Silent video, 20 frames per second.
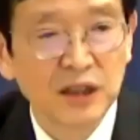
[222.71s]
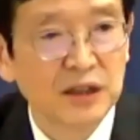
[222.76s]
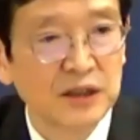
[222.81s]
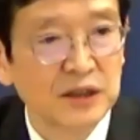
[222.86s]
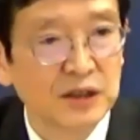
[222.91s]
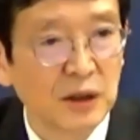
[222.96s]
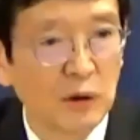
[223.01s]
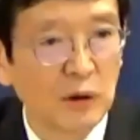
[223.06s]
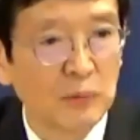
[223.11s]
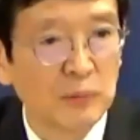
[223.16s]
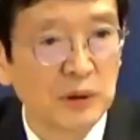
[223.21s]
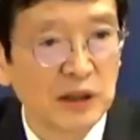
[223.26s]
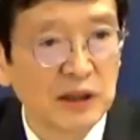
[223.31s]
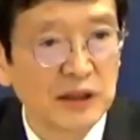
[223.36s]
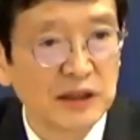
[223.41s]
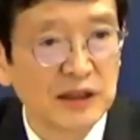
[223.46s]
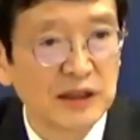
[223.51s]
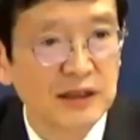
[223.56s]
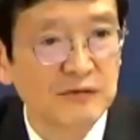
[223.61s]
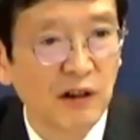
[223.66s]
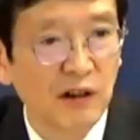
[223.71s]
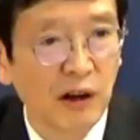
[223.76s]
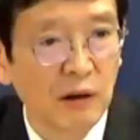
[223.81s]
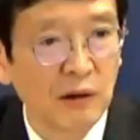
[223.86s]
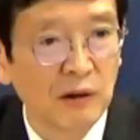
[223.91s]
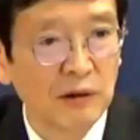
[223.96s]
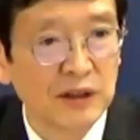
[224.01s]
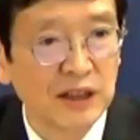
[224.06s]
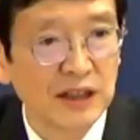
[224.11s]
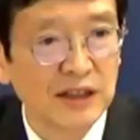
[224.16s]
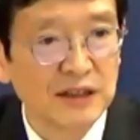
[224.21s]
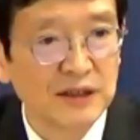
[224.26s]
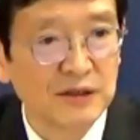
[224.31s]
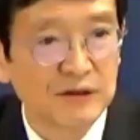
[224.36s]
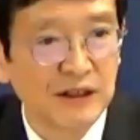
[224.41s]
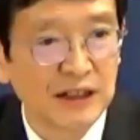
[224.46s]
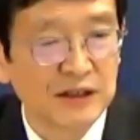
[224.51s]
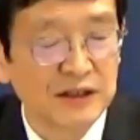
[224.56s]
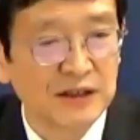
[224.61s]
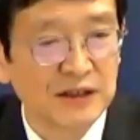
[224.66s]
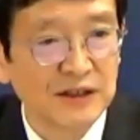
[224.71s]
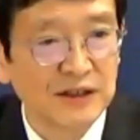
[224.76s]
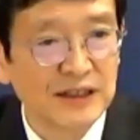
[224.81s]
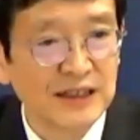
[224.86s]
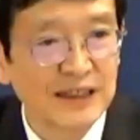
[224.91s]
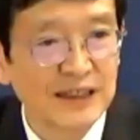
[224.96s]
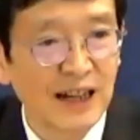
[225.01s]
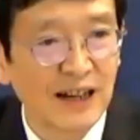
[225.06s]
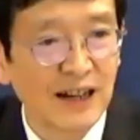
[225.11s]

So please follow the instructions